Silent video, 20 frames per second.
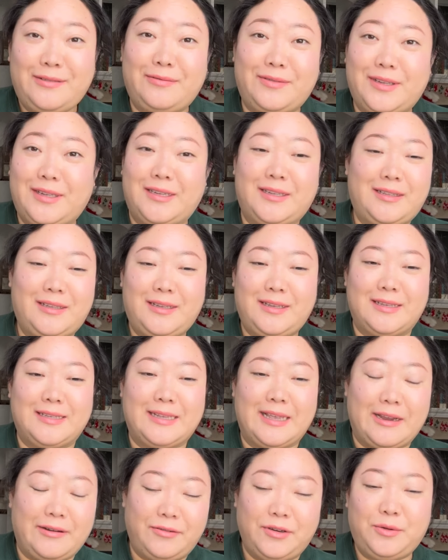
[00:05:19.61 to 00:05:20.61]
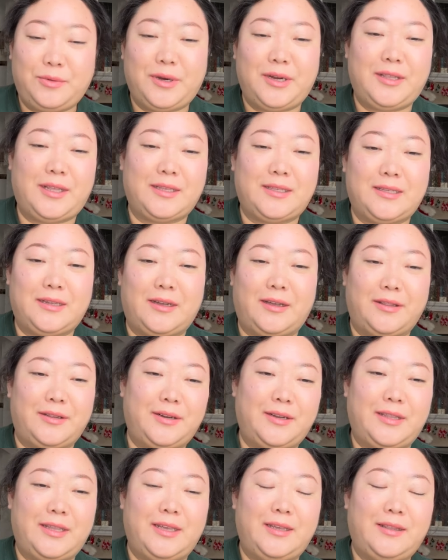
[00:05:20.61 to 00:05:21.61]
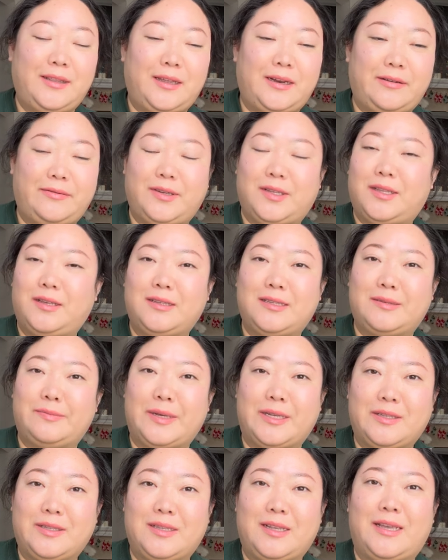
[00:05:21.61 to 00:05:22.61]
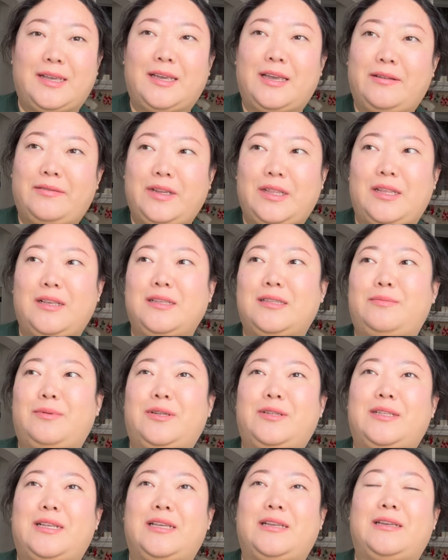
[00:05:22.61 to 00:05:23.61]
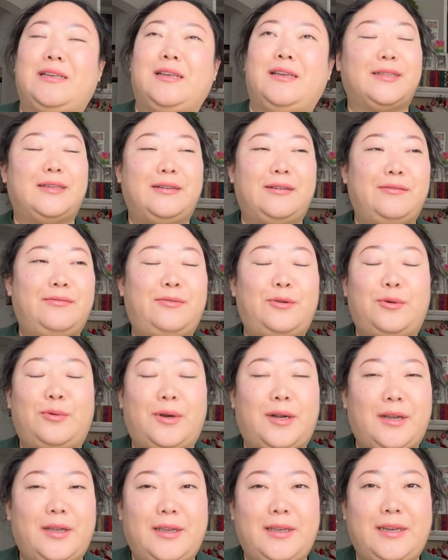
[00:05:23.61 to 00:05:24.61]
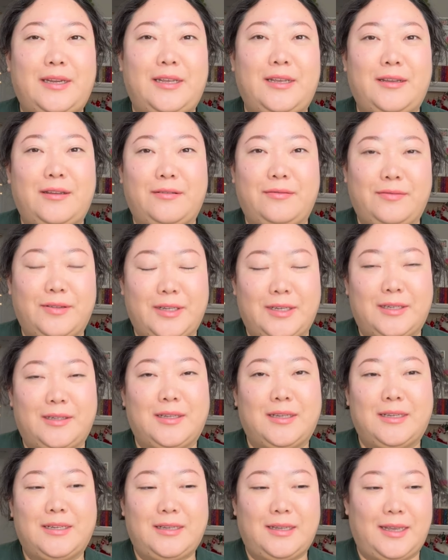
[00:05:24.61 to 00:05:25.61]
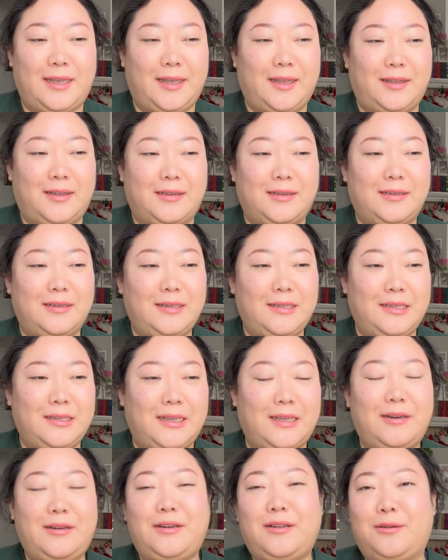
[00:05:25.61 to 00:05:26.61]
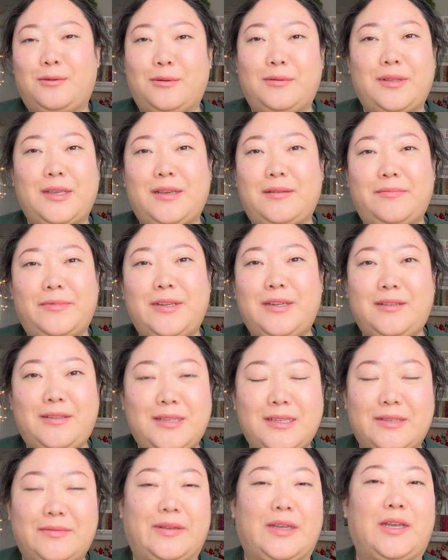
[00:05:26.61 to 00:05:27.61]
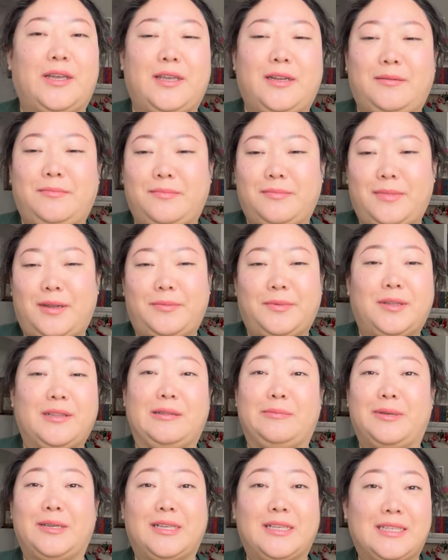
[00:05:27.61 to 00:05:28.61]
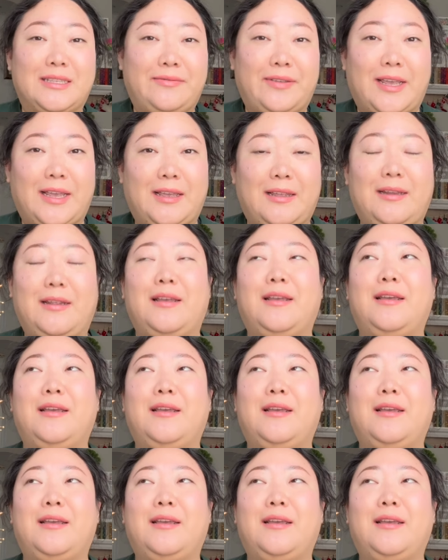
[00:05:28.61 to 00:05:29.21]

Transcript: Vanilla is everywhere. That's the other thing that everything smells like. Everything smells like a variety of vanilla. And I don't know, like vanilla's fine. I'm not the biggest fan.